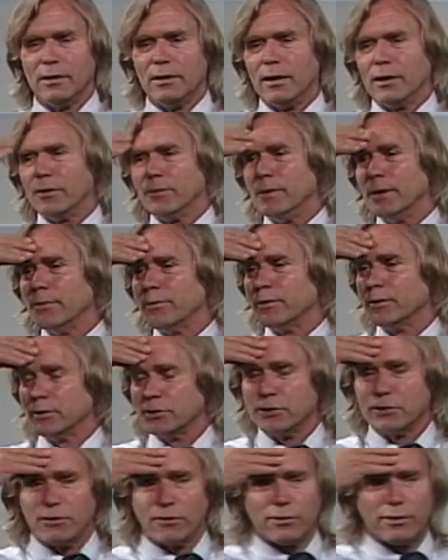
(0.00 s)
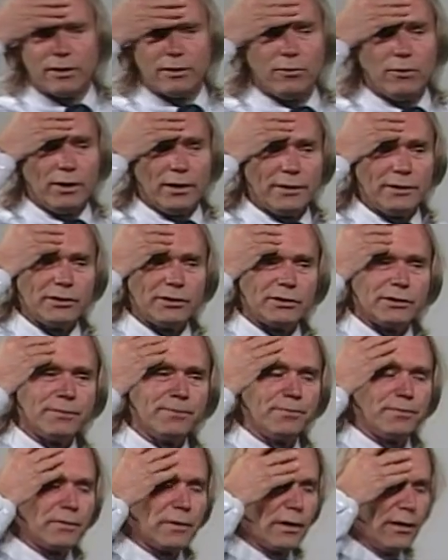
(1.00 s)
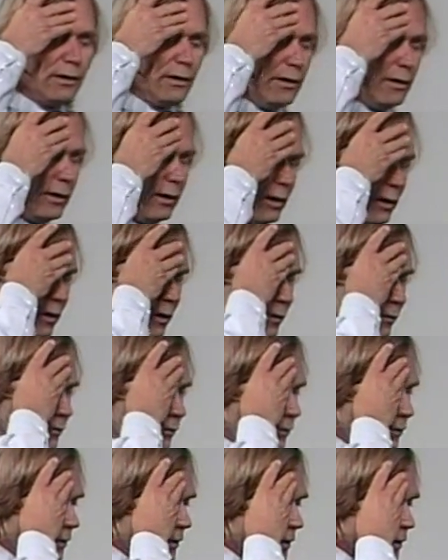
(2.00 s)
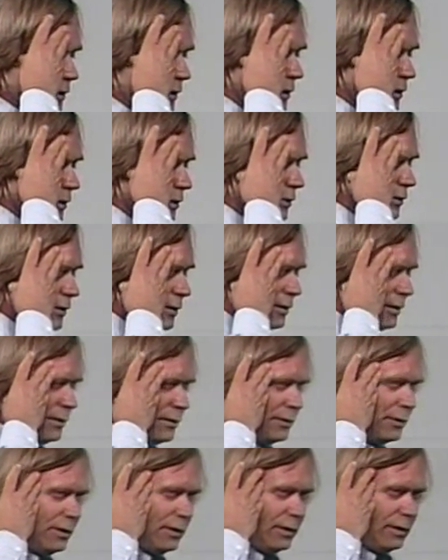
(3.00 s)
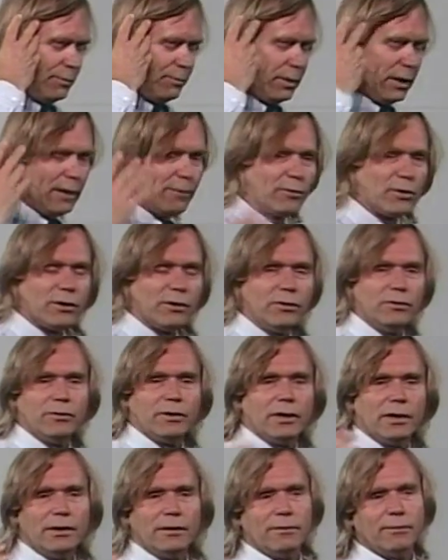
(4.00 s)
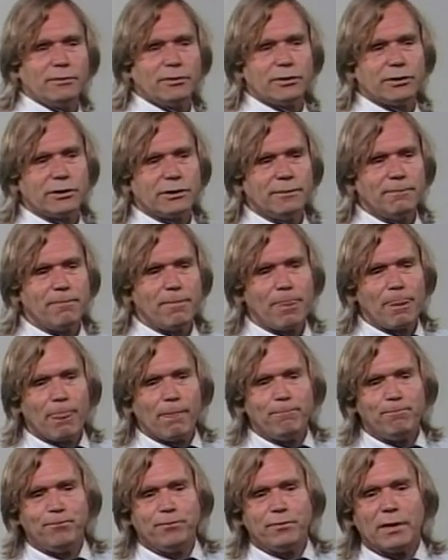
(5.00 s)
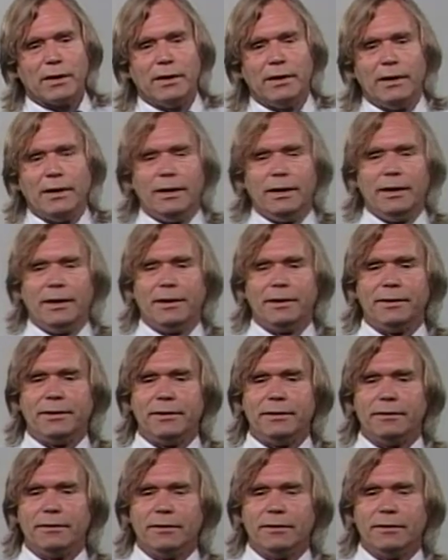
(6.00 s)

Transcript: I remember a story once of the plumber who comes and